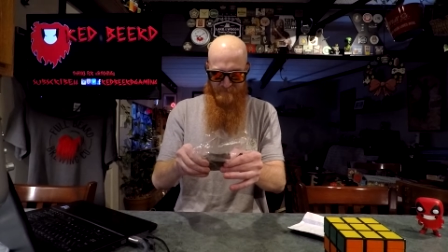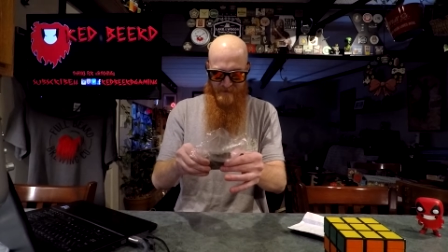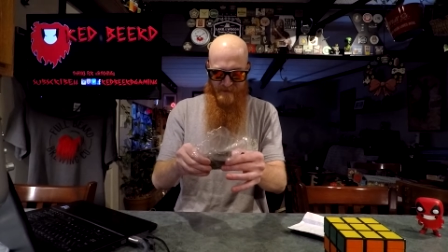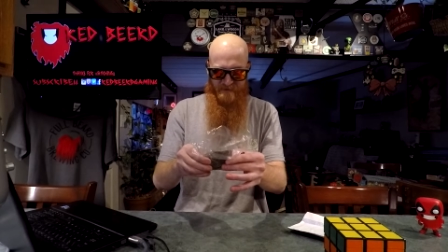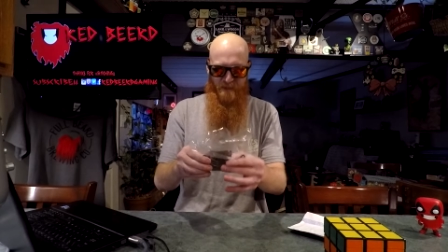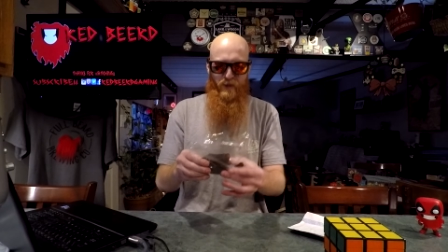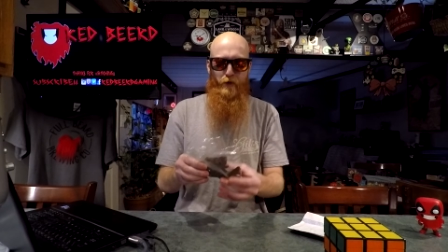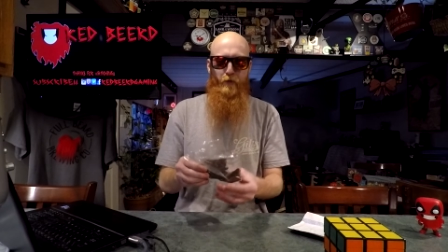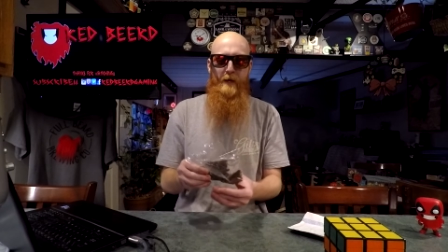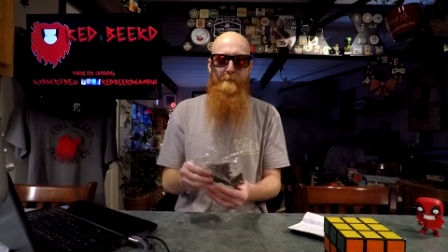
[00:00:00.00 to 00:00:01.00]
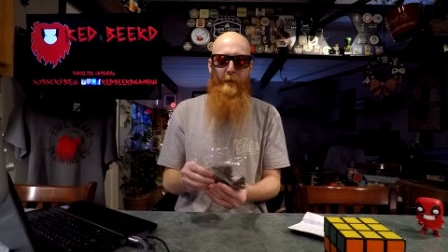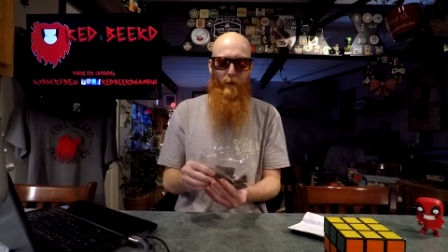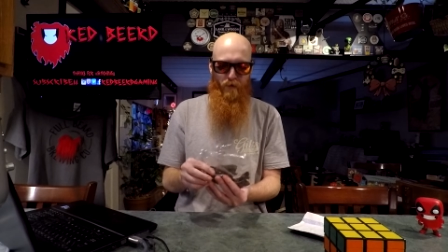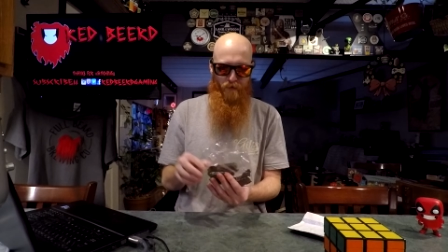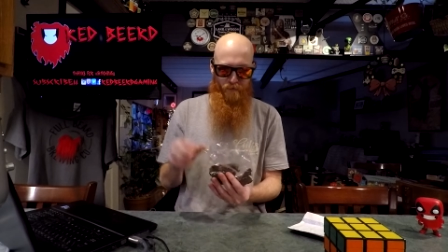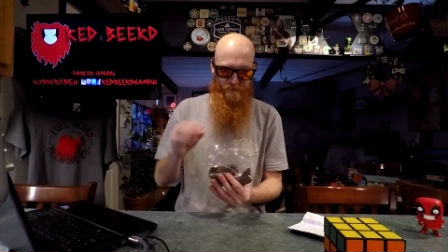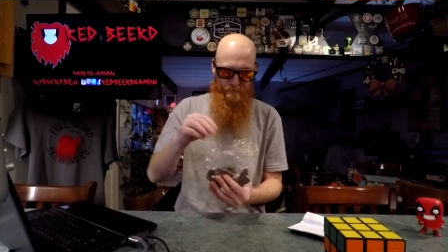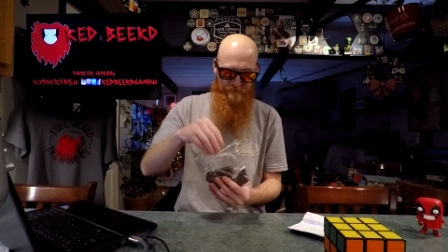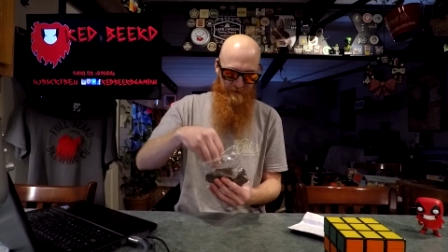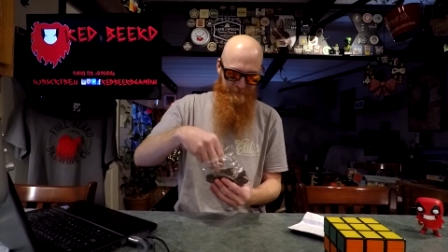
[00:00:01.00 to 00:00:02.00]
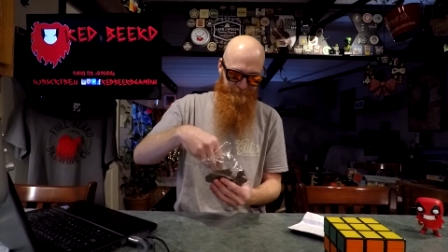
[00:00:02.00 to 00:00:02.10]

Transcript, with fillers: it's like tree bark or something.